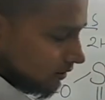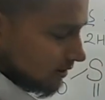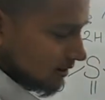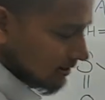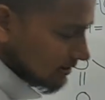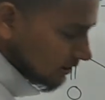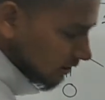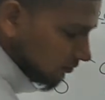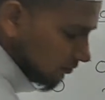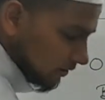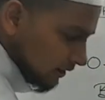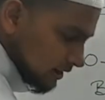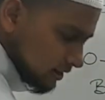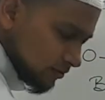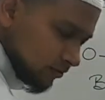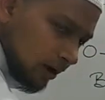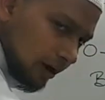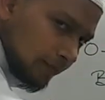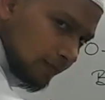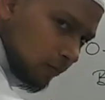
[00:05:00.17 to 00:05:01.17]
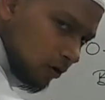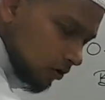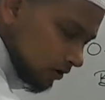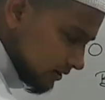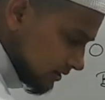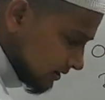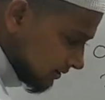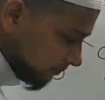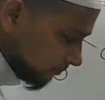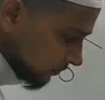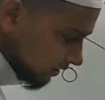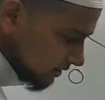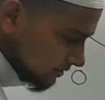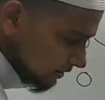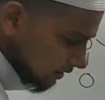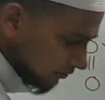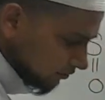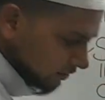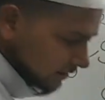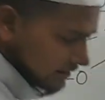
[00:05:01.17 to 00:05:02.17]
Sulfur has 5 bonds,
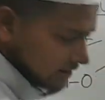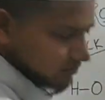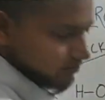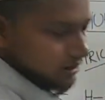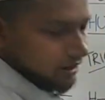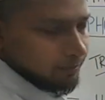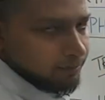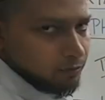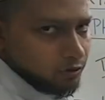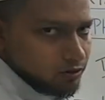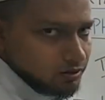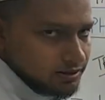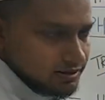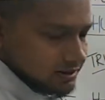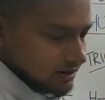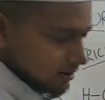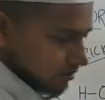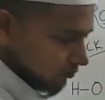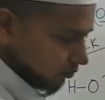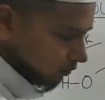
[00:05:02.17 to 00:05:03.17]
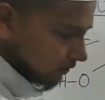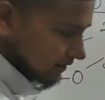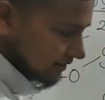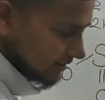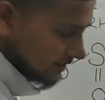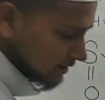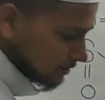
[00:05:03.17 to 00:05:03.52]
sulfur has 5 bonds. For the 6th